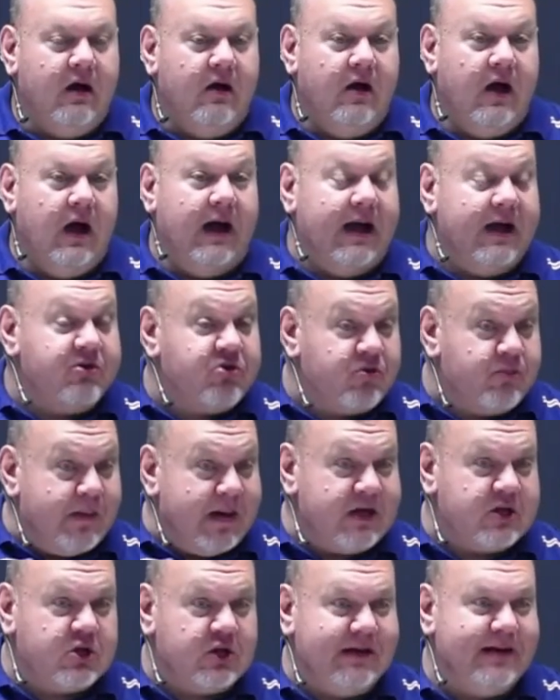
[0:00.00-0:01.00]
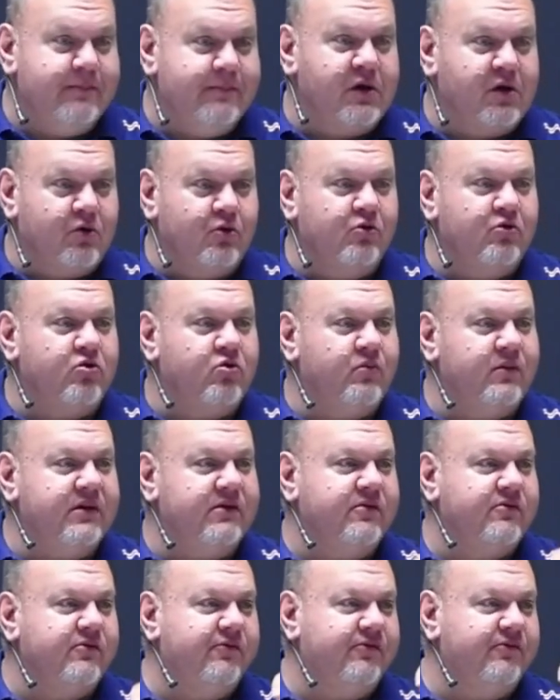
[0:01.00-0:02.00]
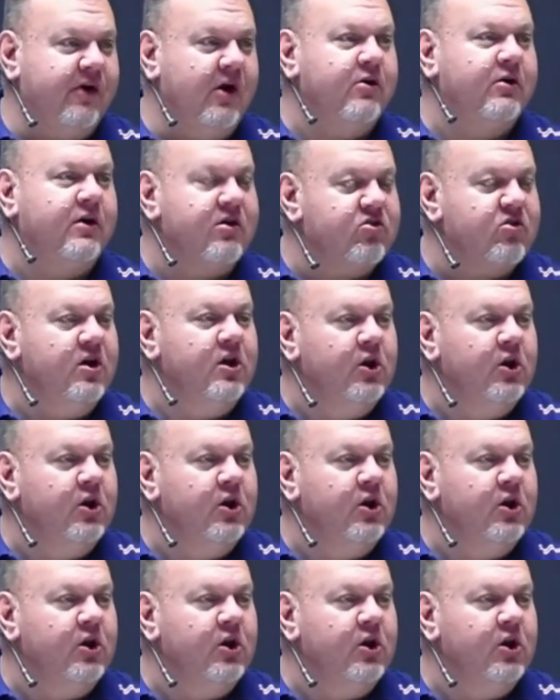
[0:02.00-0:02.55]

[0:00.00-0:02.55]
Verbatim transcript: Uh, especially because we focus